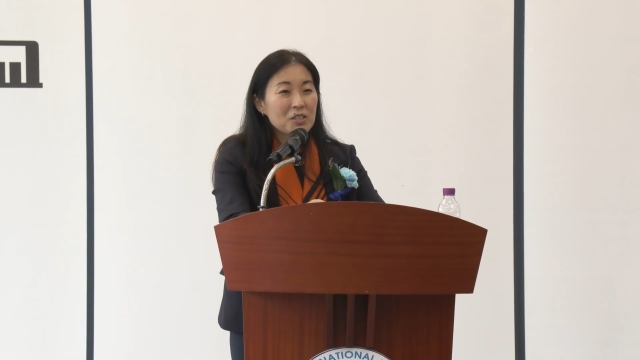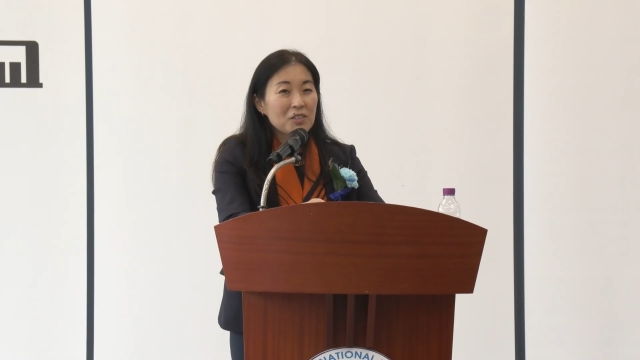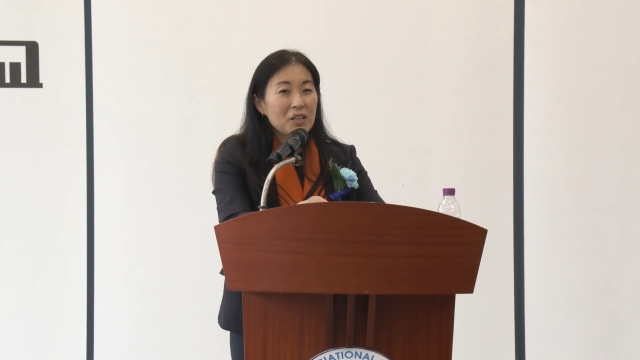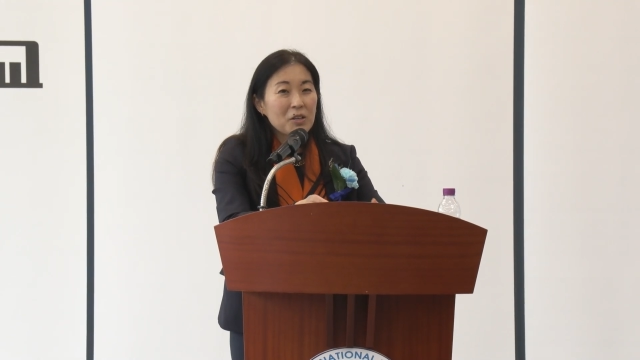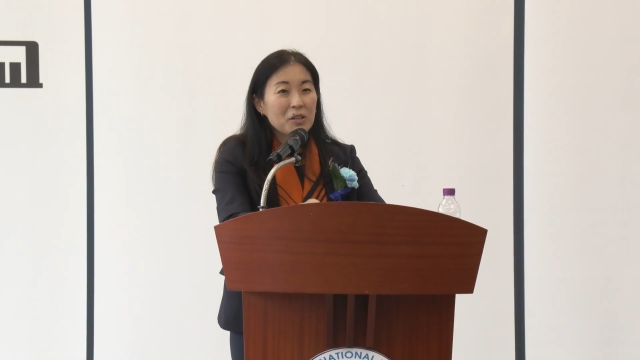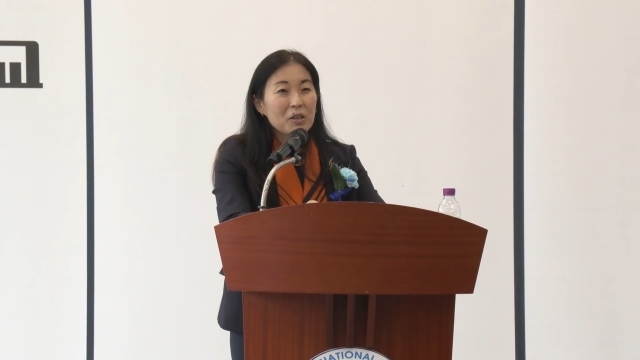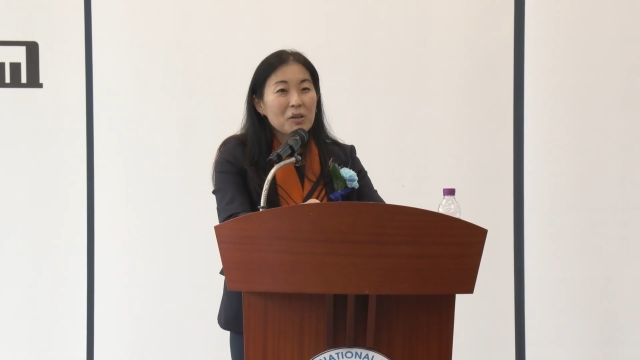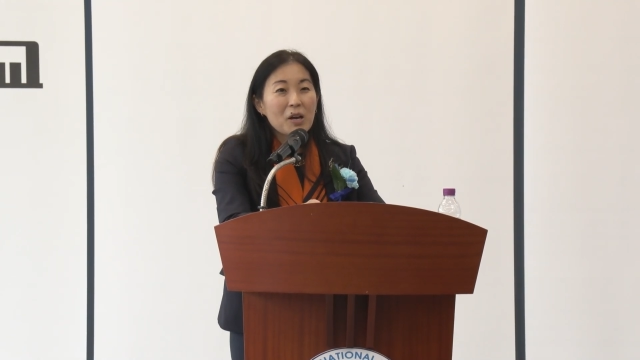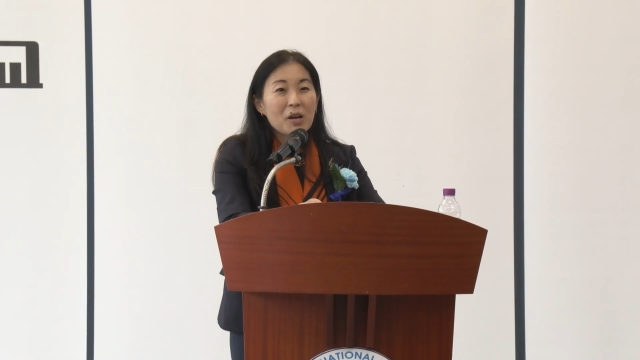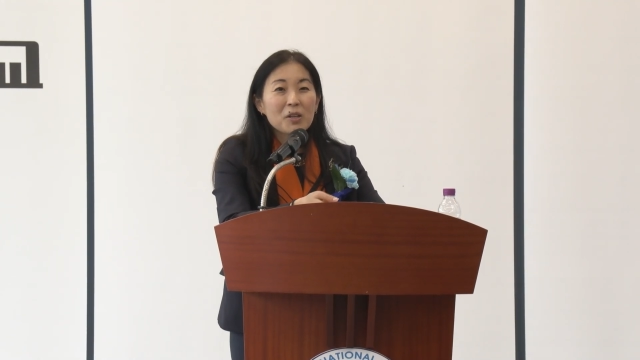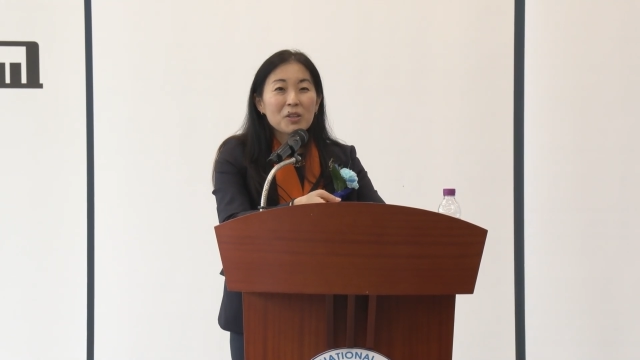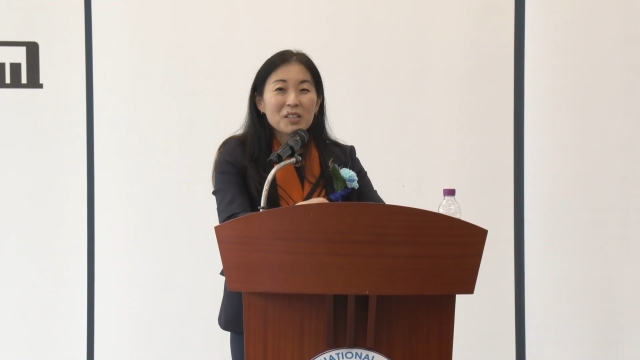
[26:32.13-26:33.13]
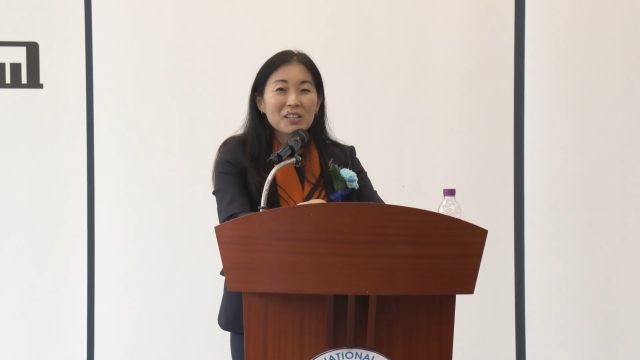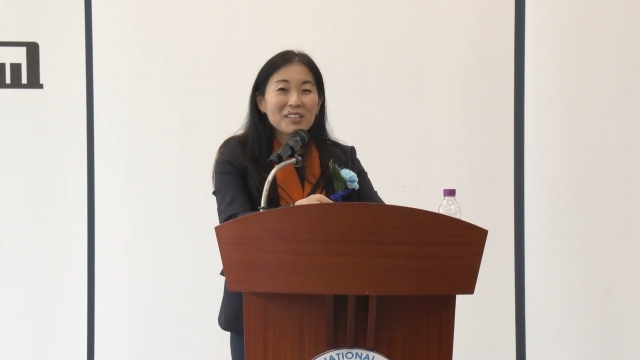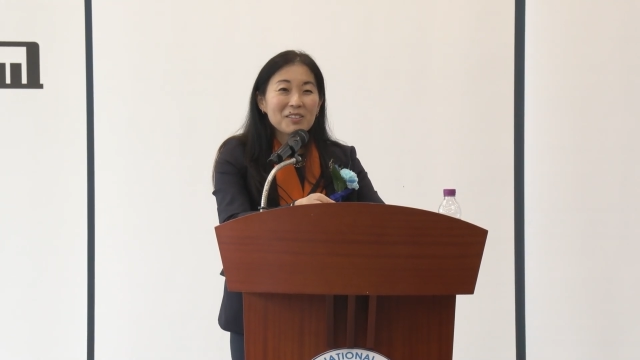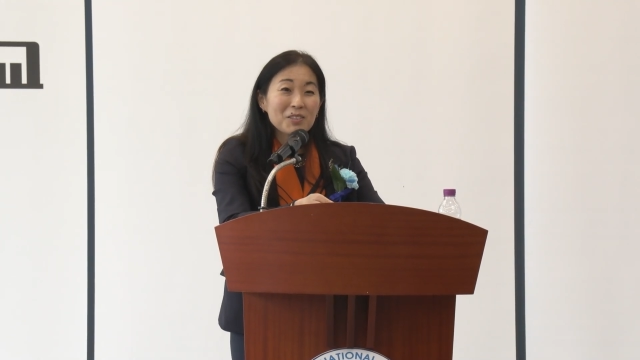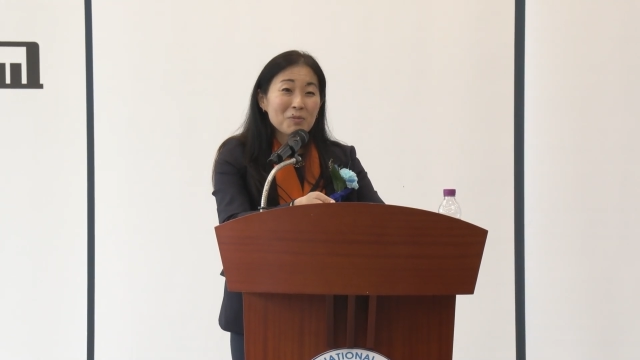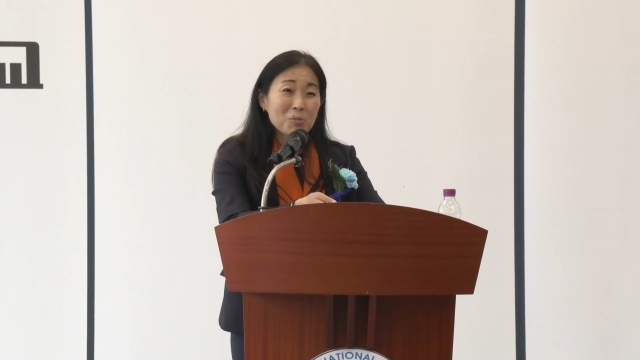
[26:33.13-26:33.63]
is I
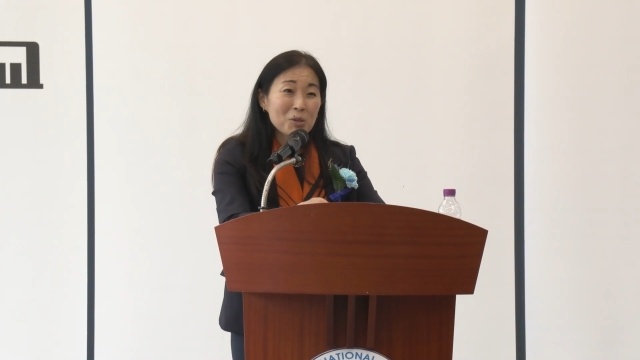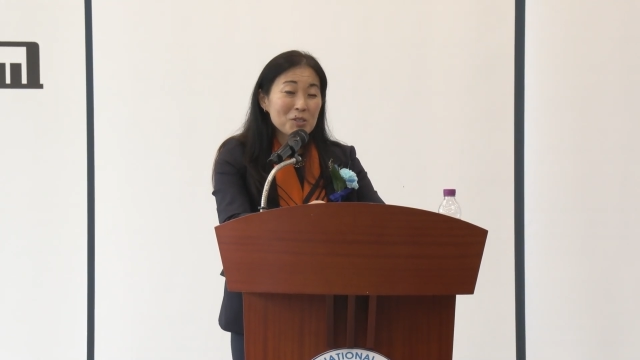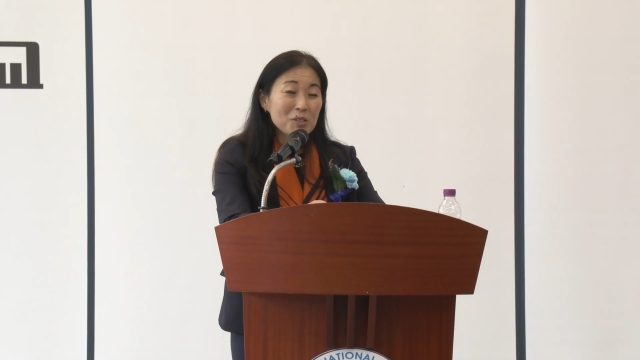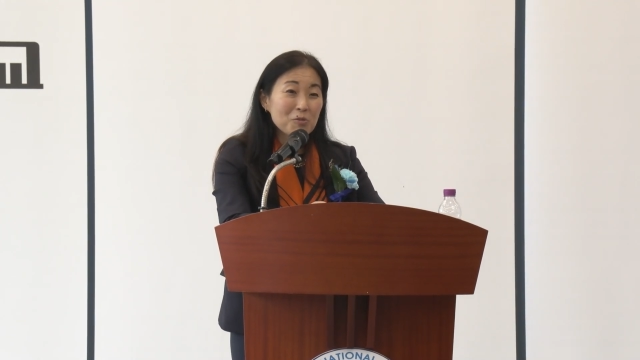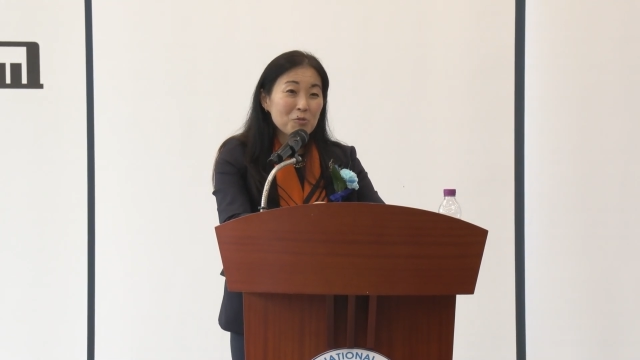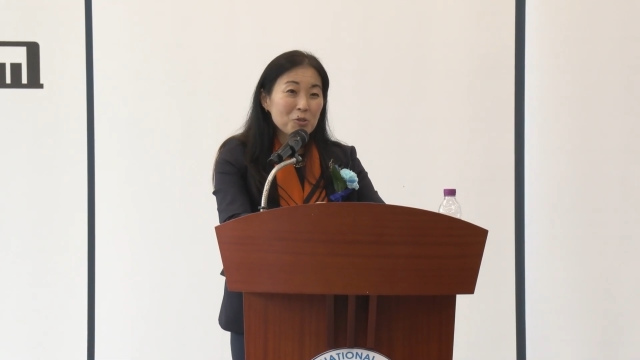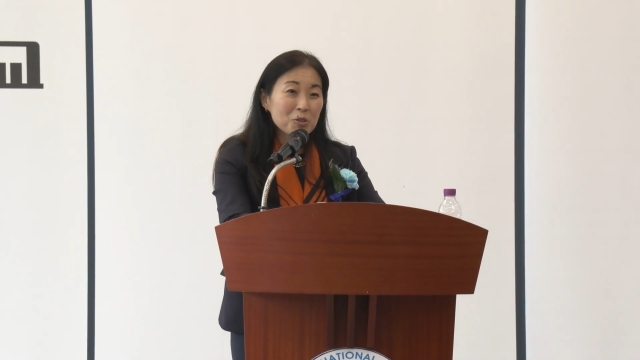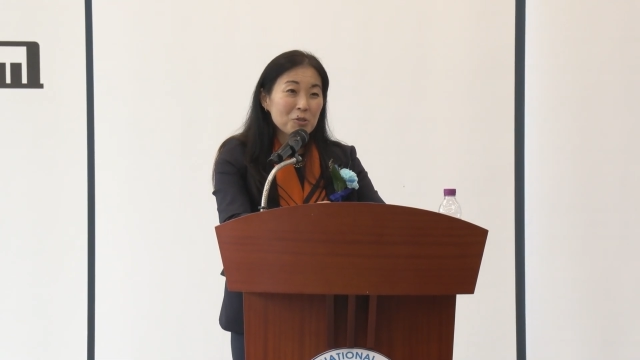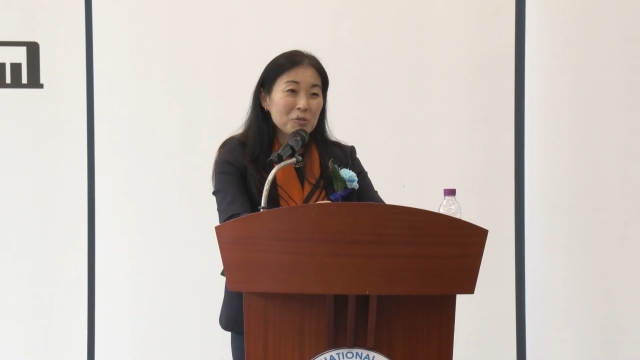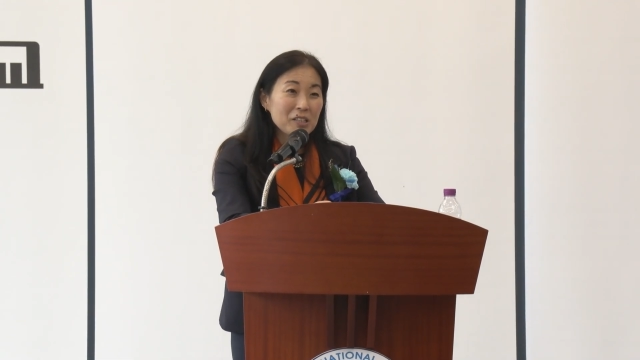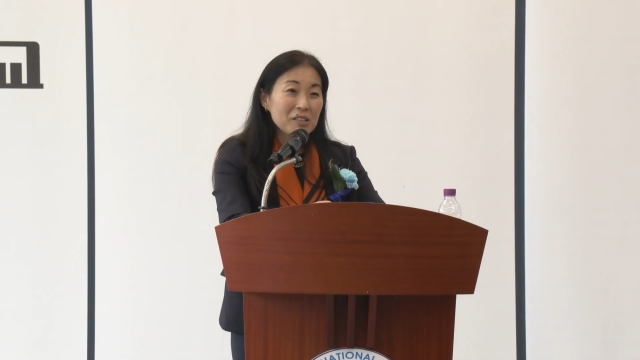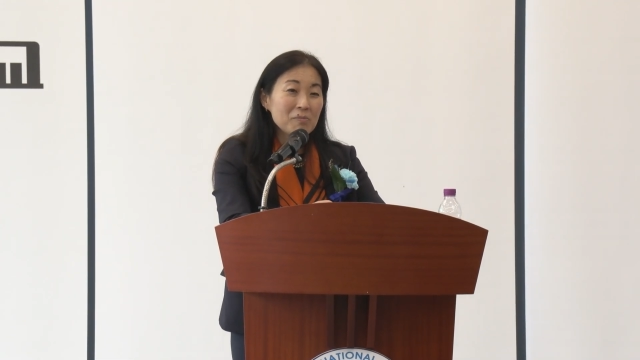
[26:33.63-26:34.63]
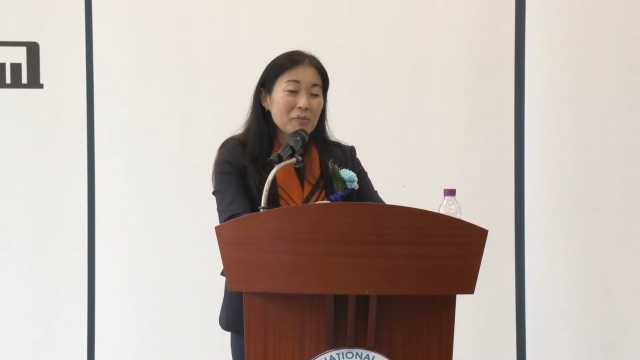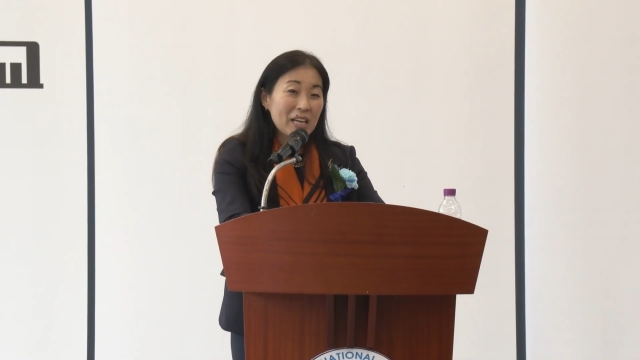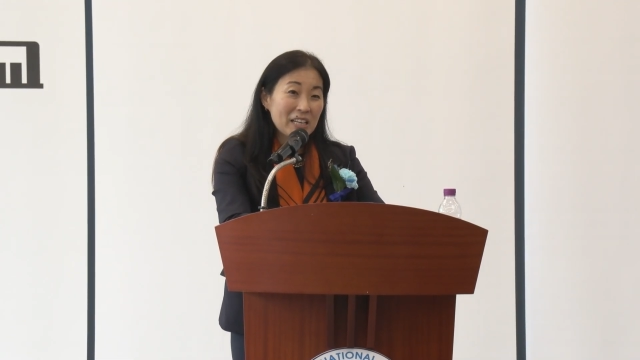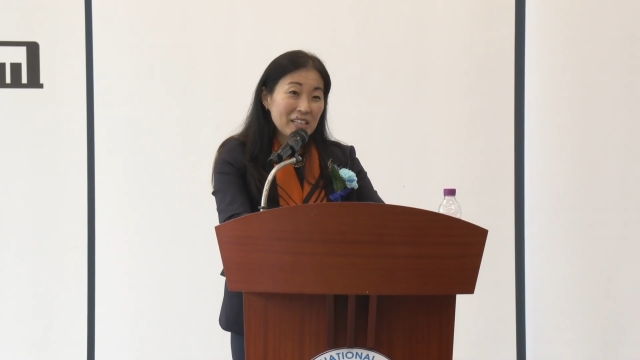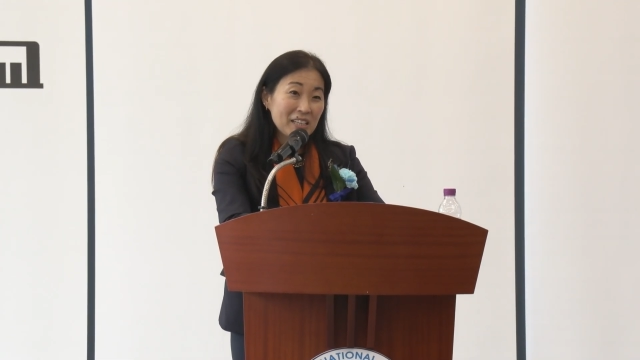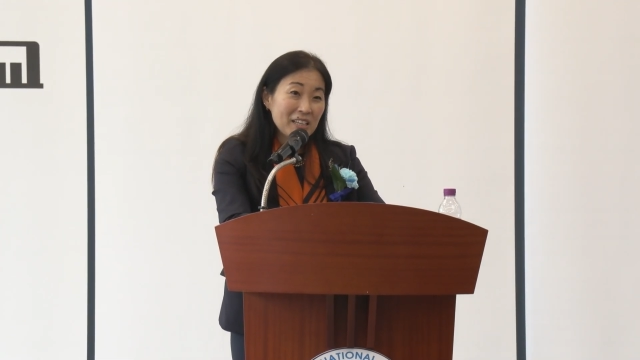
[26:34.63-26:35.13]
think it's important for Korean
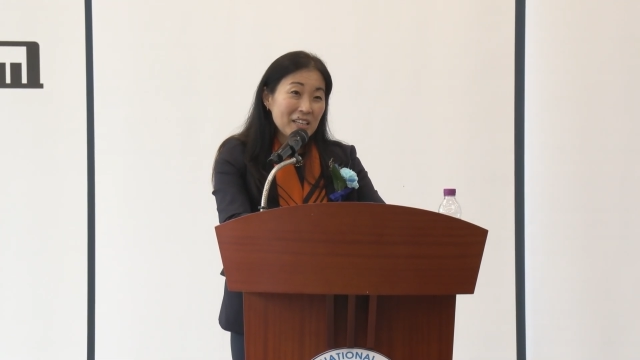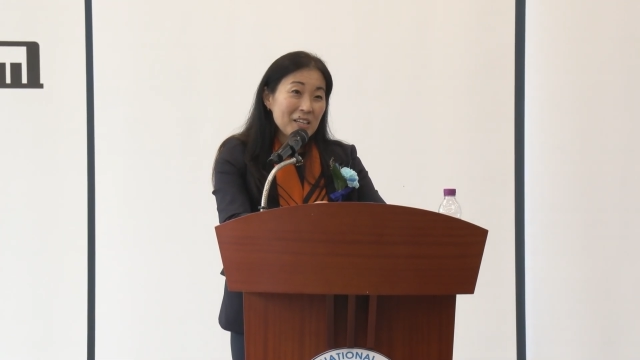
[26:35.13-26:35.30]
men